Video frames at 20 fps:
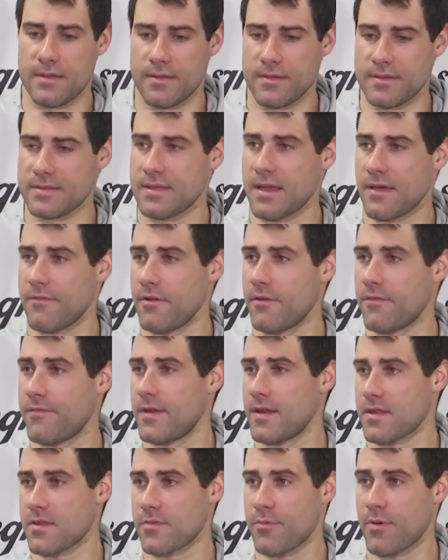there's never a
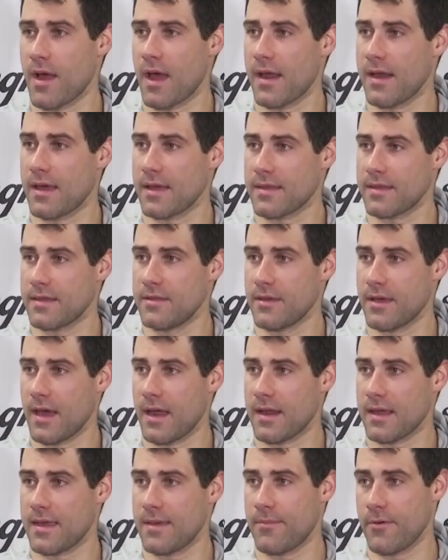finished product, and you
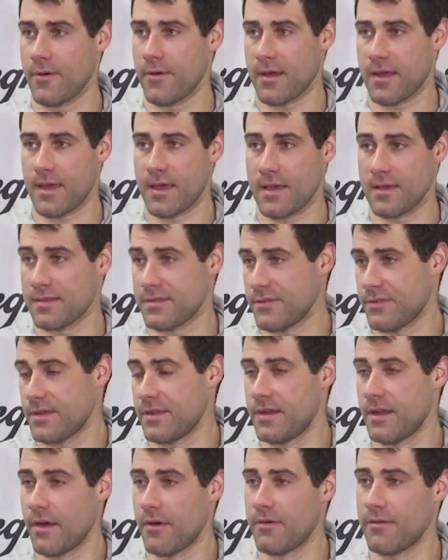got to keep working because when
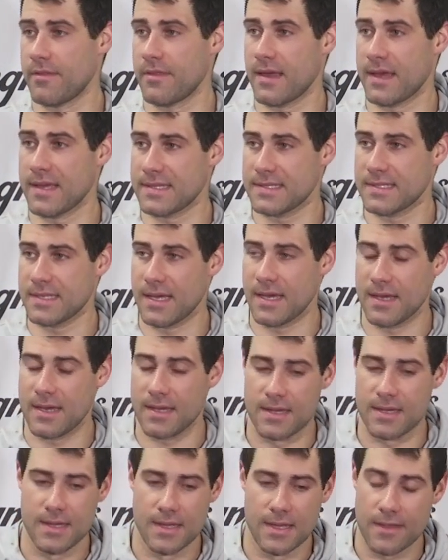you don't, that's uh,
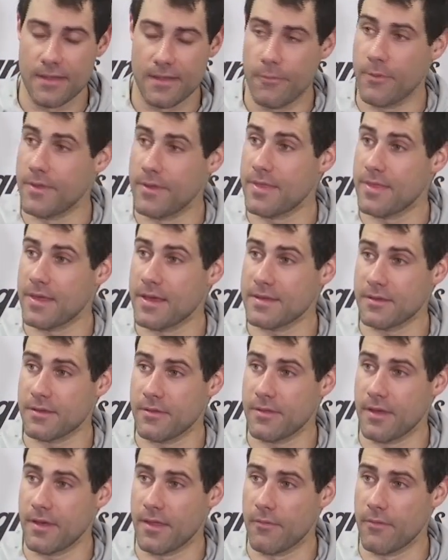when things
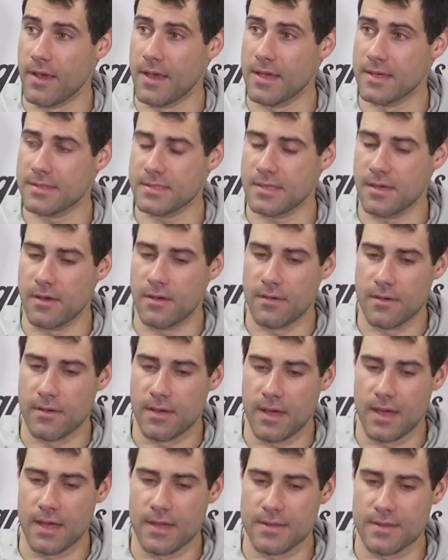go the other way. So
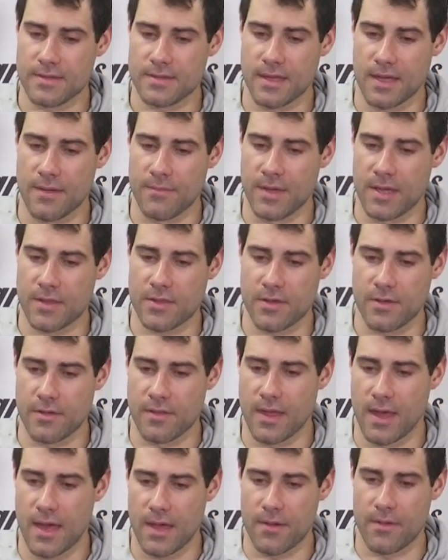uh, I uh, just got to make sure
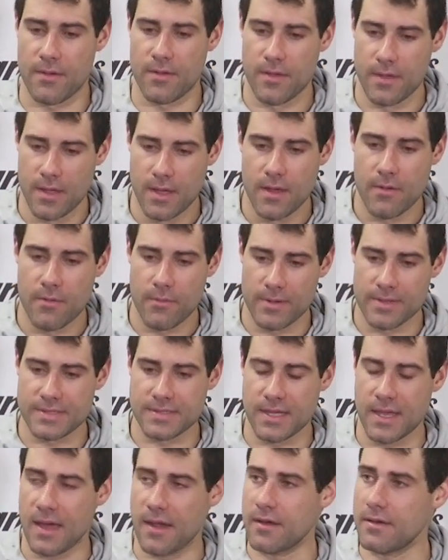that we
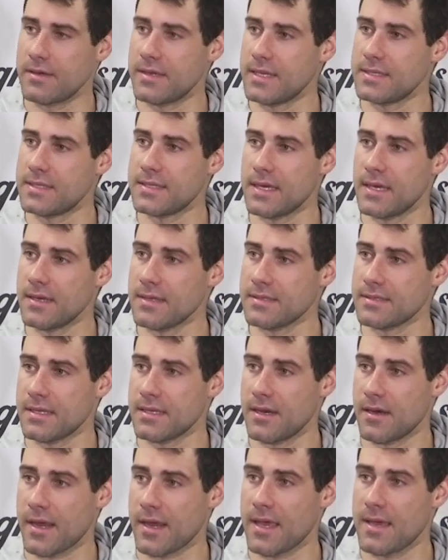stay on our details
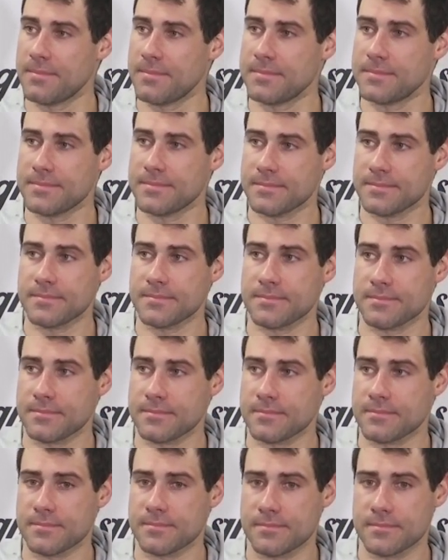in our game.
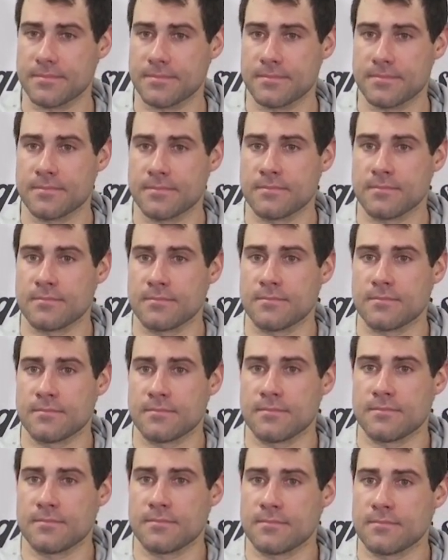Do you think you guys have
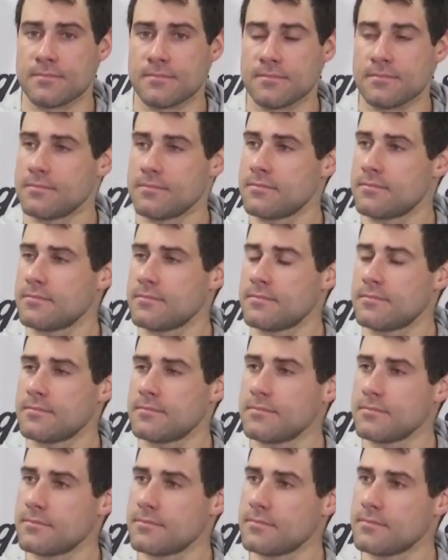kind of this
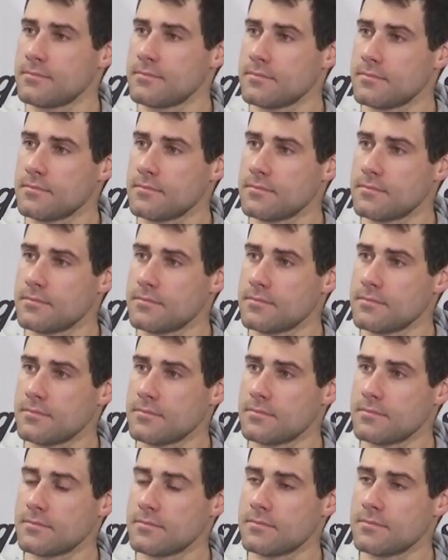um, killer
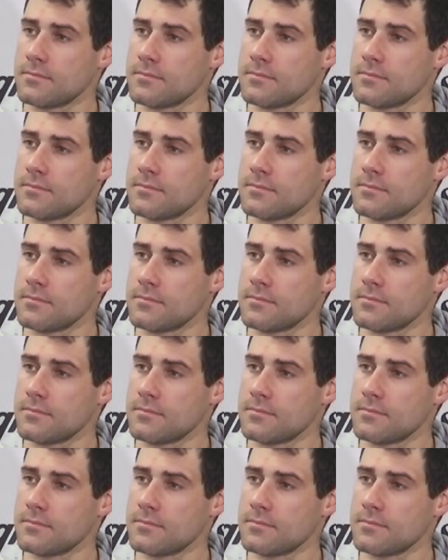instinct,